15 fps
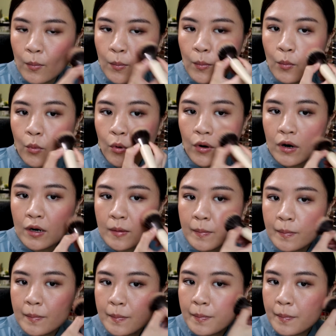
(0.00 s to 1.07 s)
more
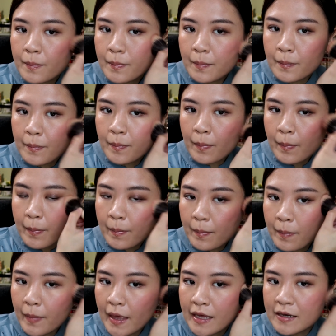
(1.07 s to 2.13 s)

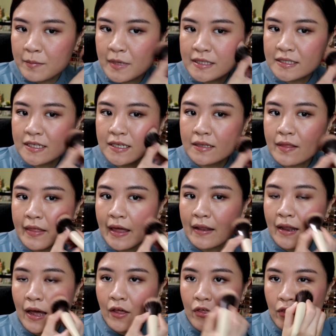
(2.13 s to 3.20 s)
pigmented than
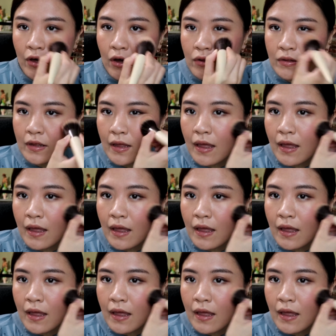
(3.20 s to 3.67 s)
I thought,